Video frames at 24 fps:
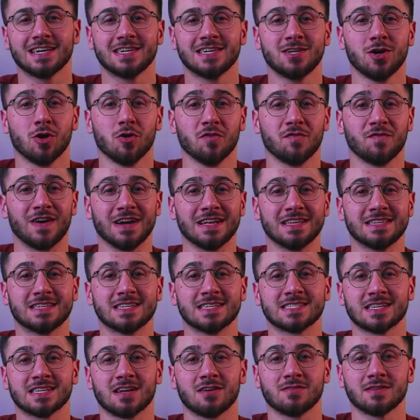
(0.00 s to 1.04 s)
you'll find
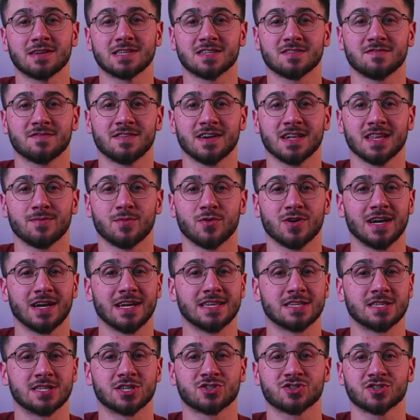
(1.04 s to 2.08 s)
discount links available
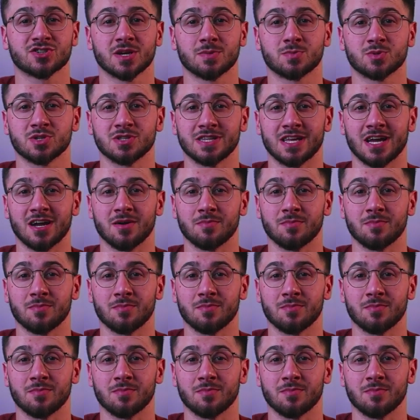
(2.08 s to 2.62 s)
in the description